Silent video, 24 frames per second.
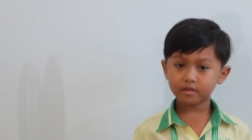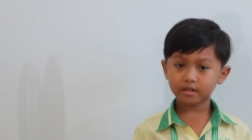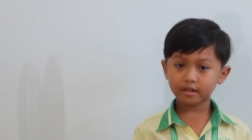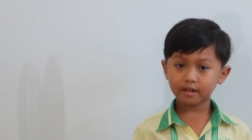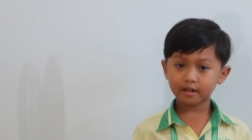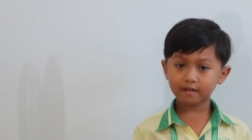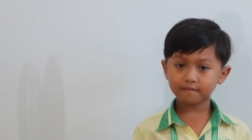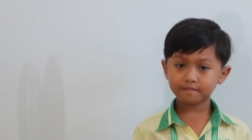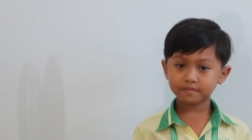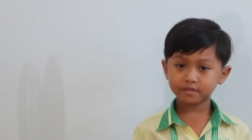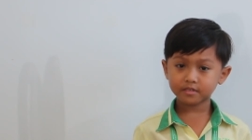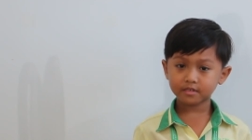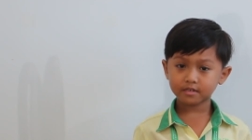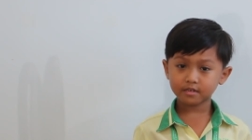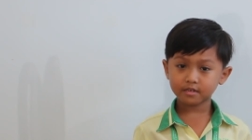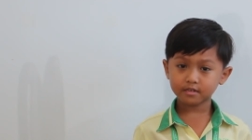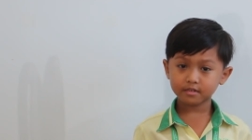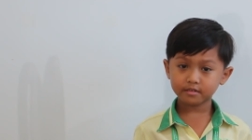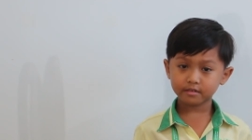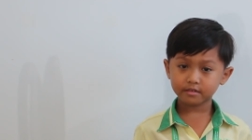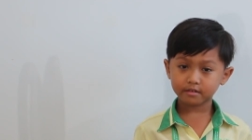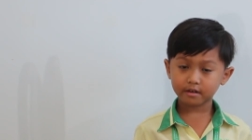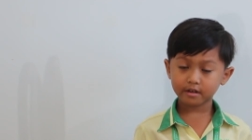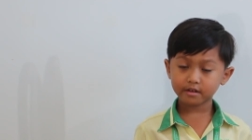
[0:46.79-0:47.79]
It helps
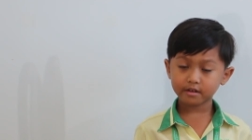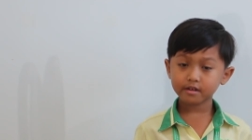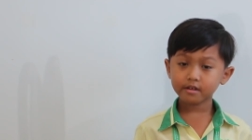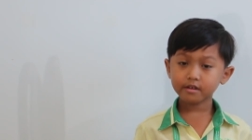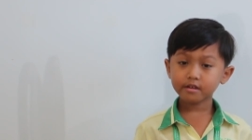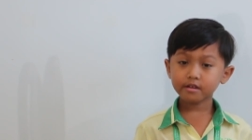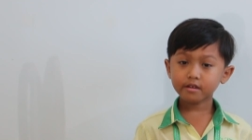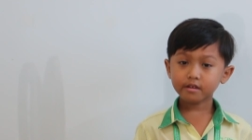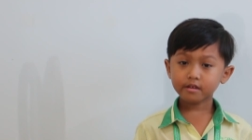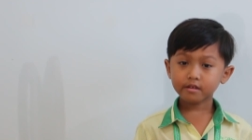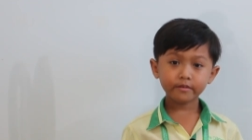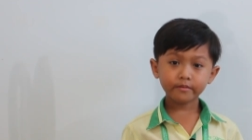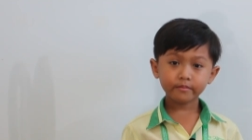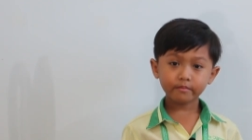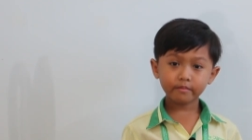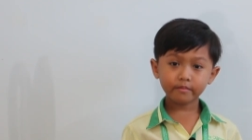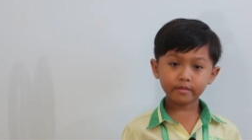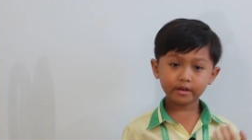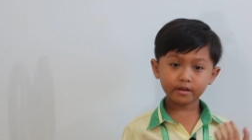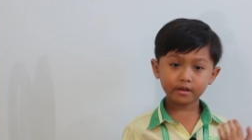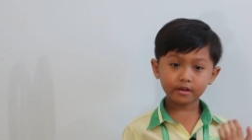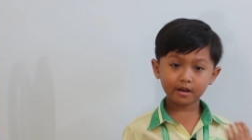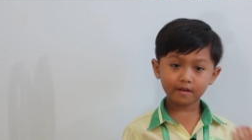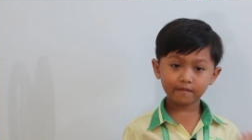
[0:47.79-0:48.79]
children
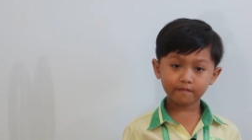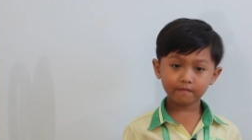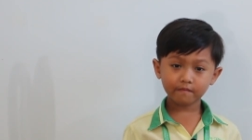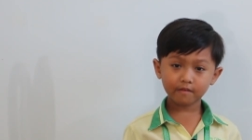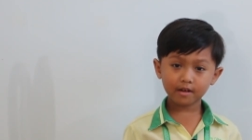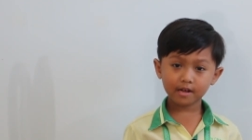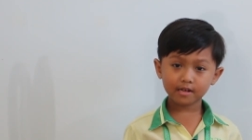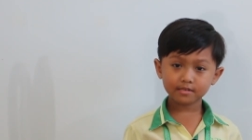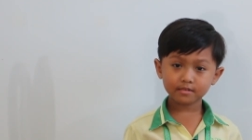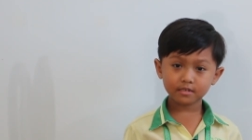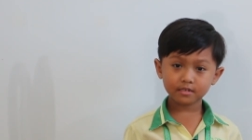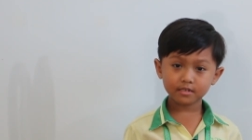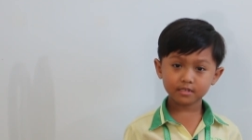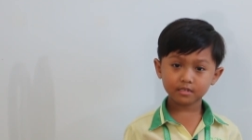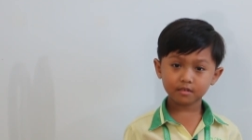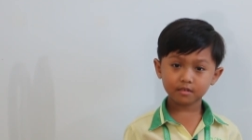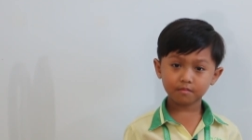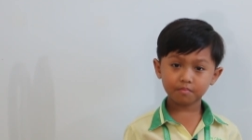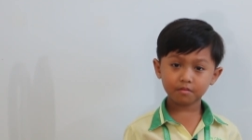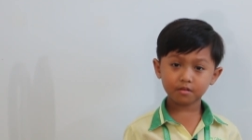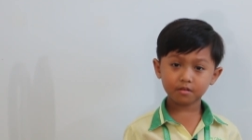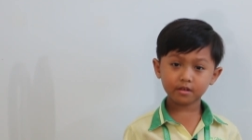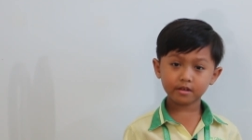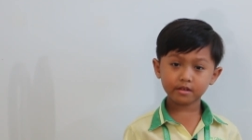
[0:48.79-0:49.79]
become
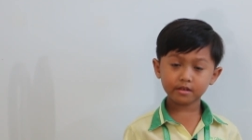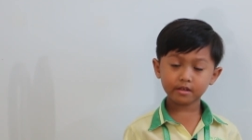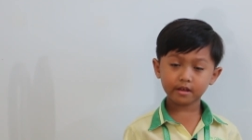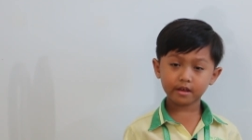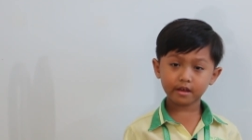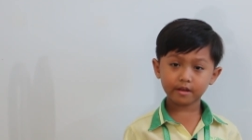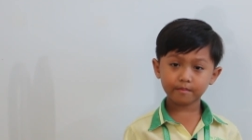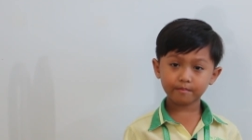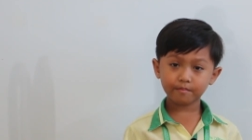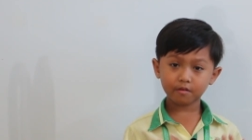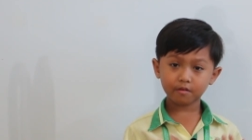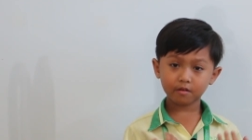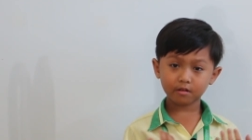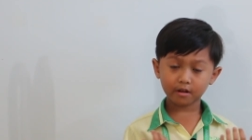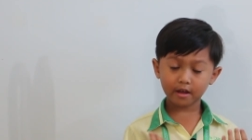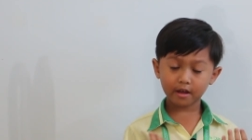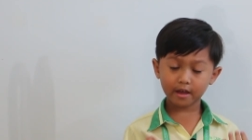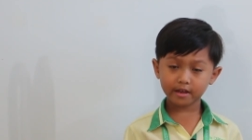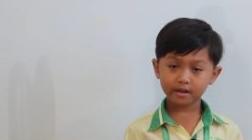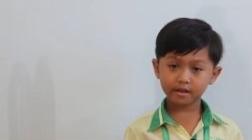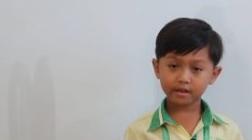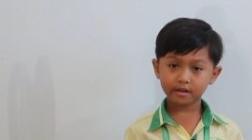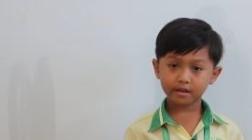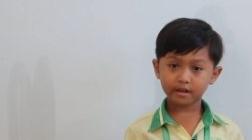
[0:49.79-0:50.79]
well-disciplined and
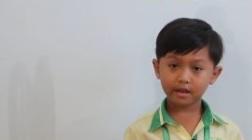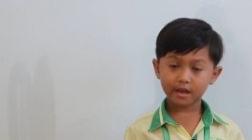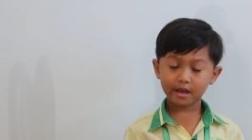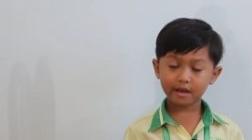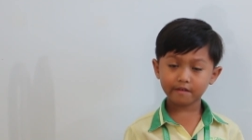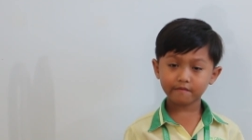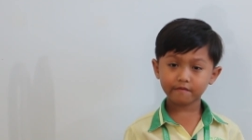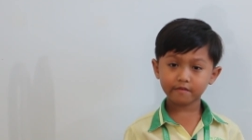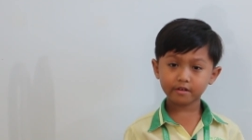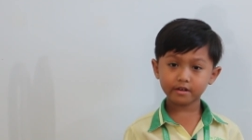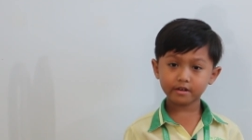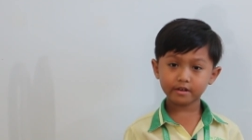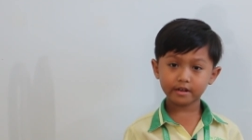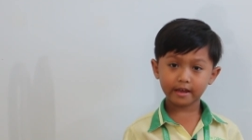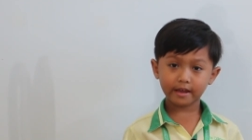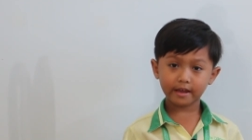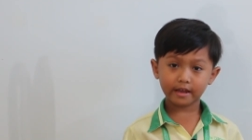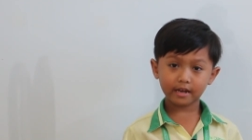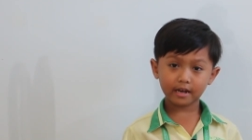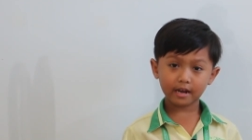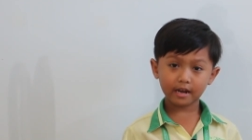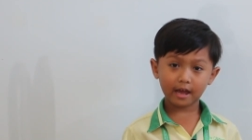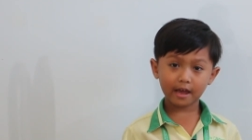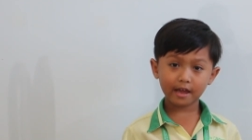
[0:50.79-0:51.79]
polite in
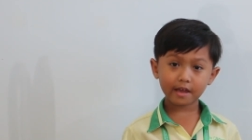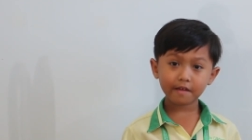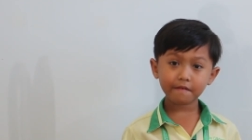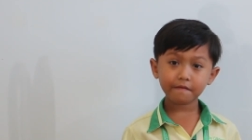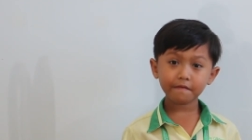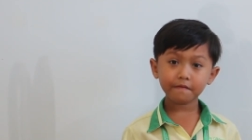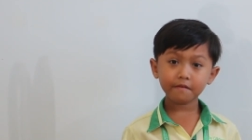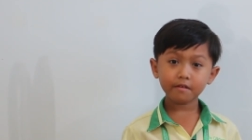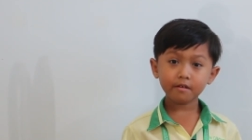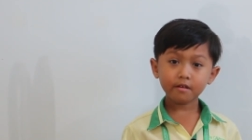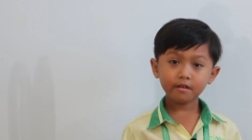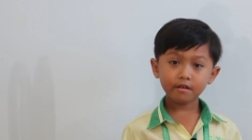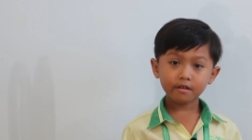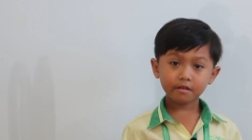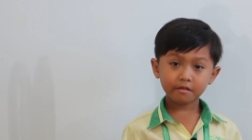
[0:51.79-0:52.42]
everyday life.